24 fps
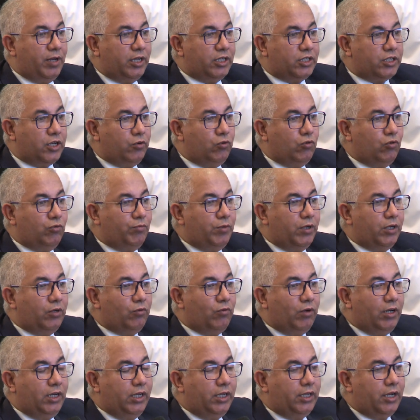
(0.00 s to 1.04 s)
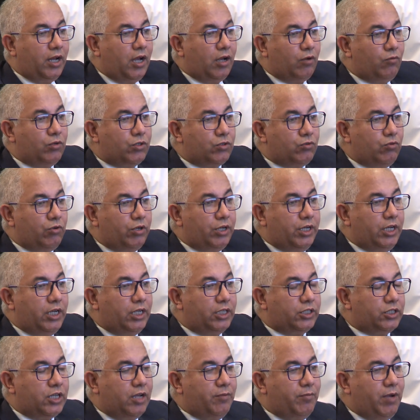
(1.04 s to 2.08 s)
and threats Yemen and
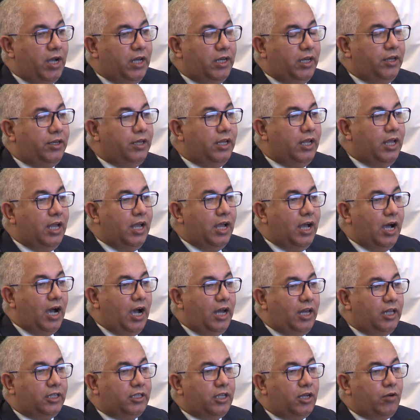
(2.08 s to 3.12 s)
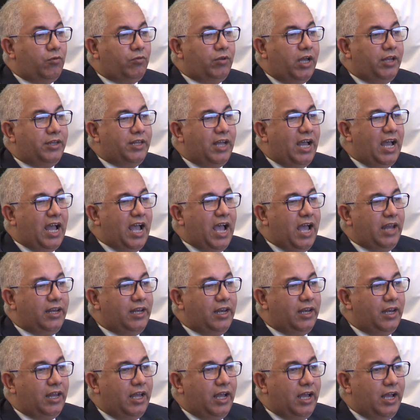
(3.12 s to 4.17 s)
Iraq and threats Iraq. Don't you
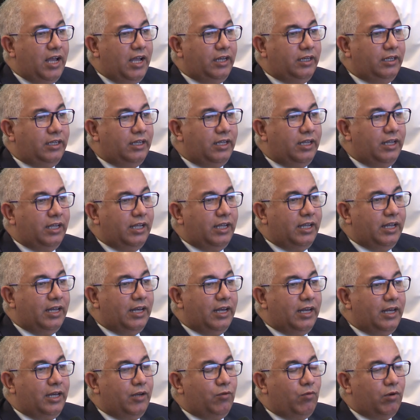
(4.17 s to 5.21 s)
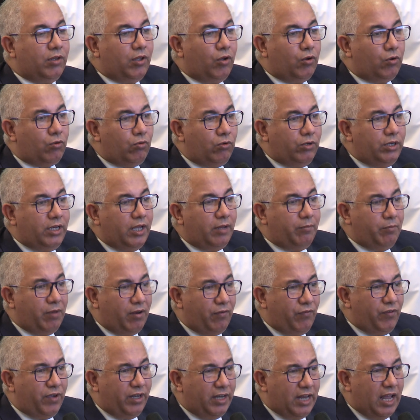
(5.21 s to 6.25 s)
see, isn't it time to
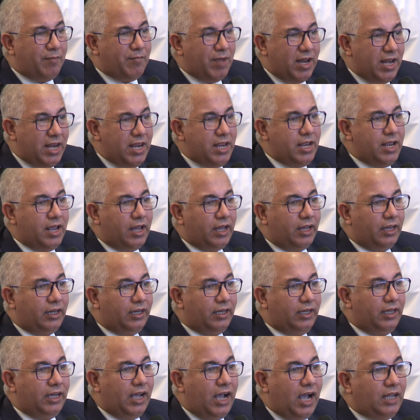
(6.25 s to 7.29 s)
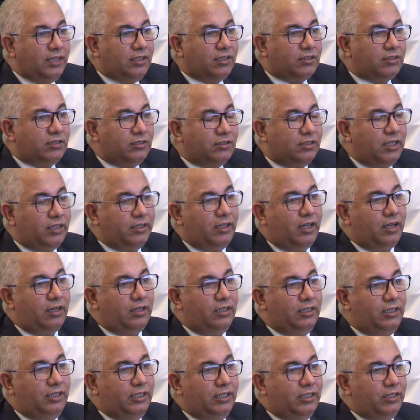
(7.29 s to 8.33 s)
have a new vision, a new
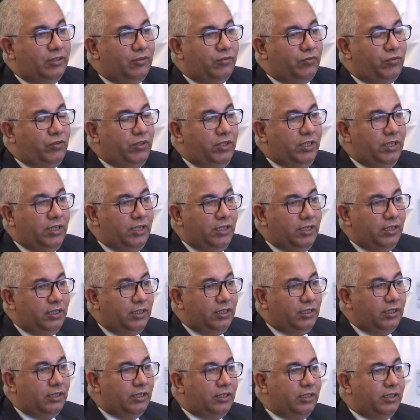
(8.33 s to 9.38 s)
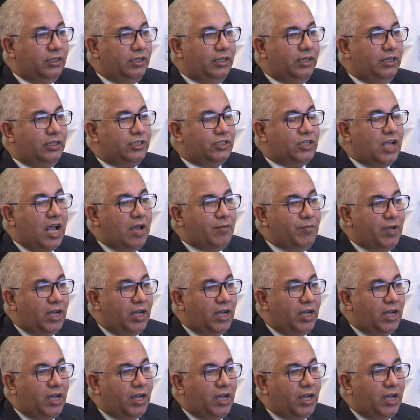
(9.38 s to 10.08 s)
practical vision for